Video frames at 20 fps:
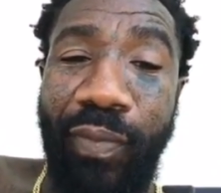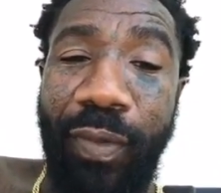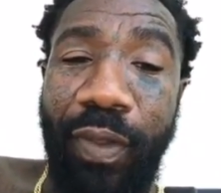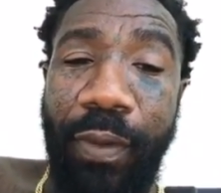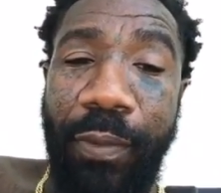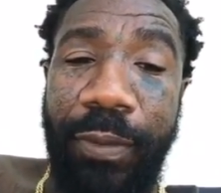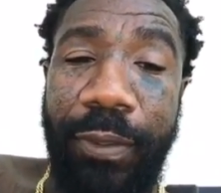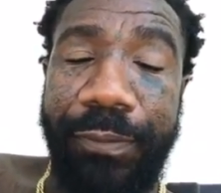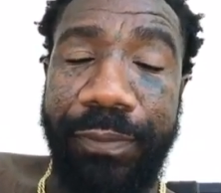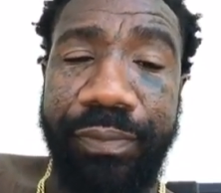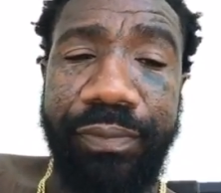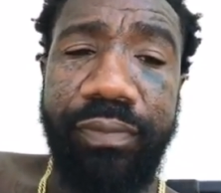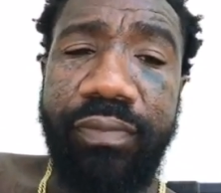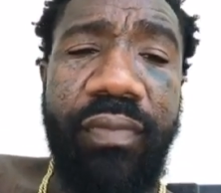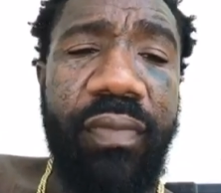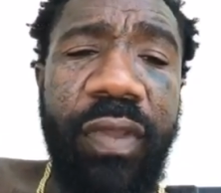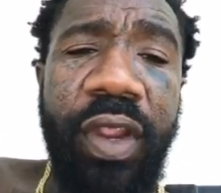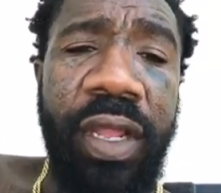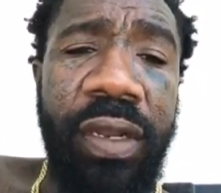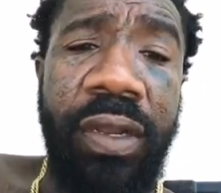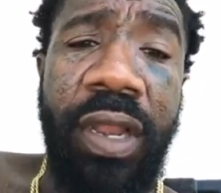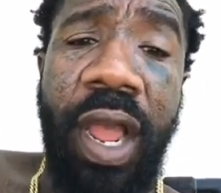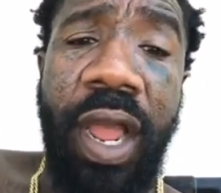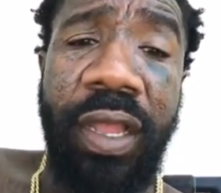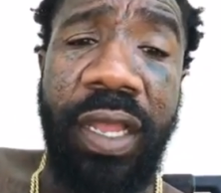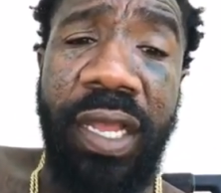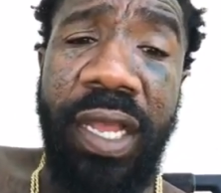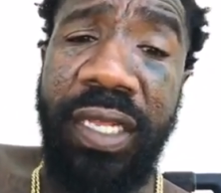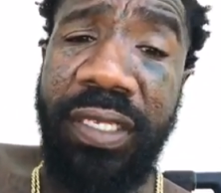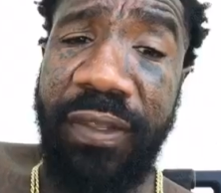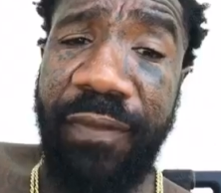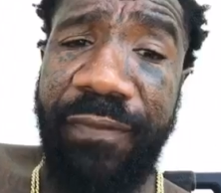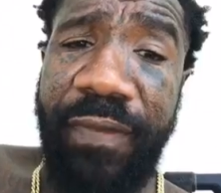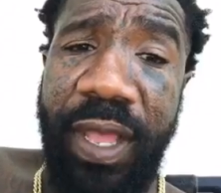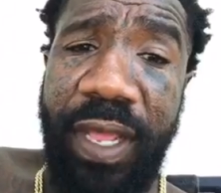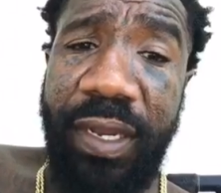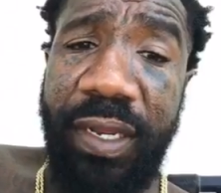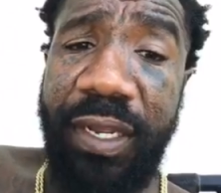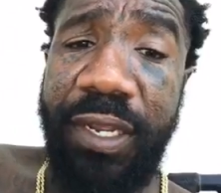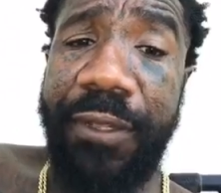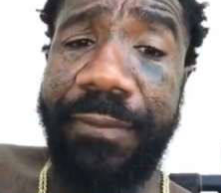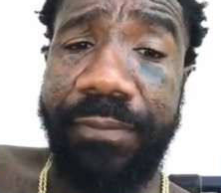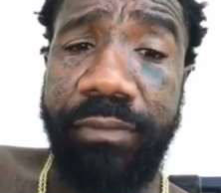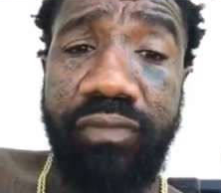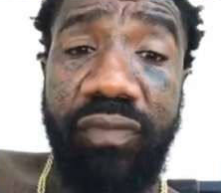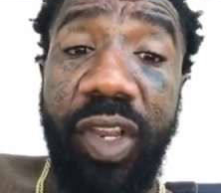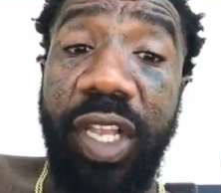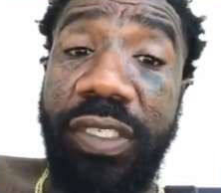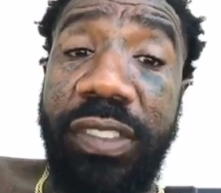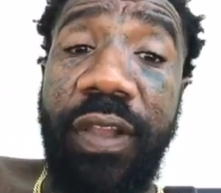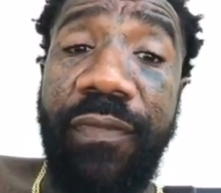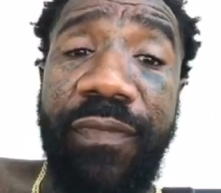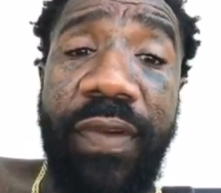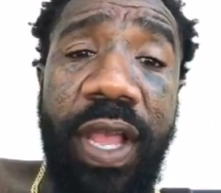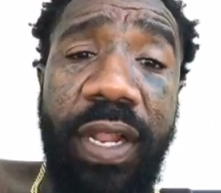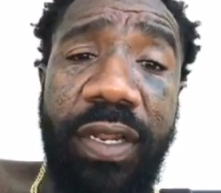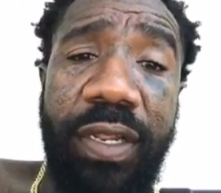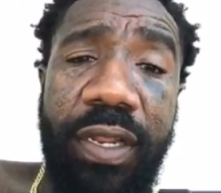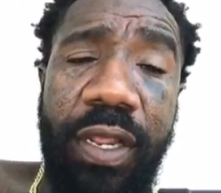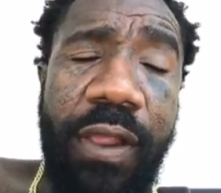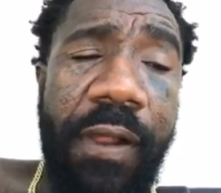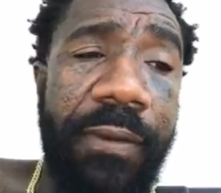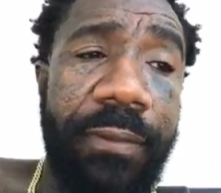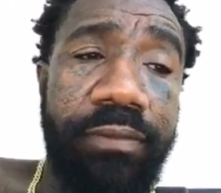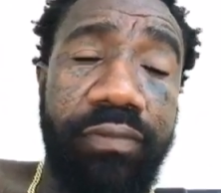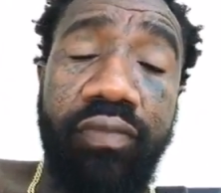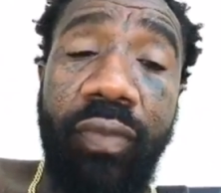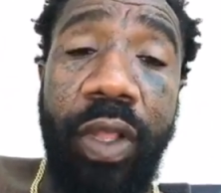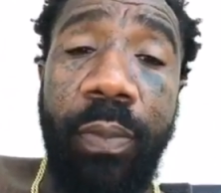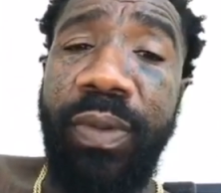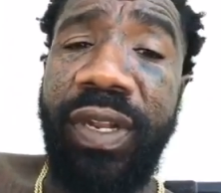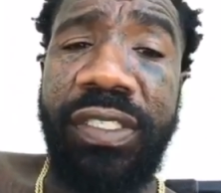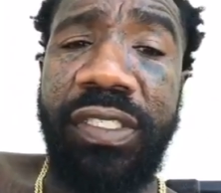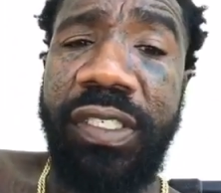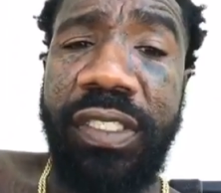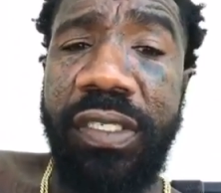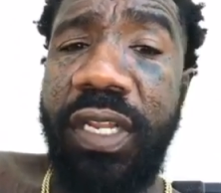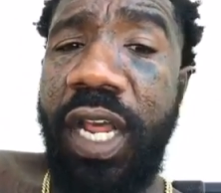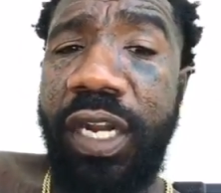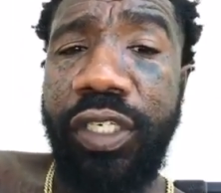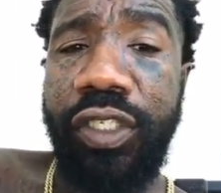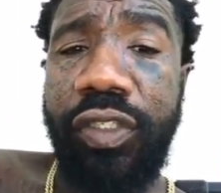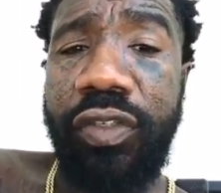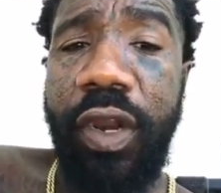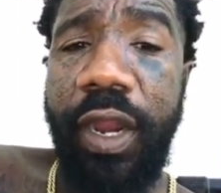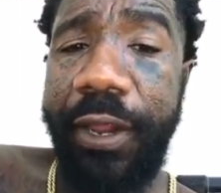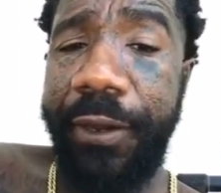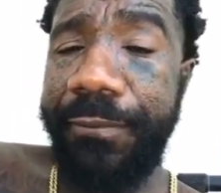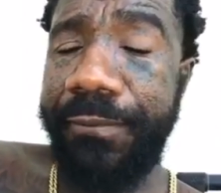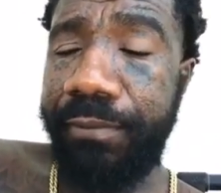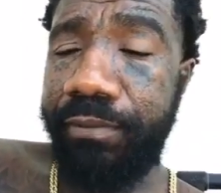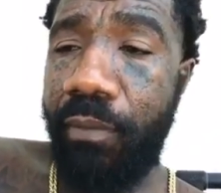Mm-hmm. Now, guns are felony. It's a felony, but it's just not a strike.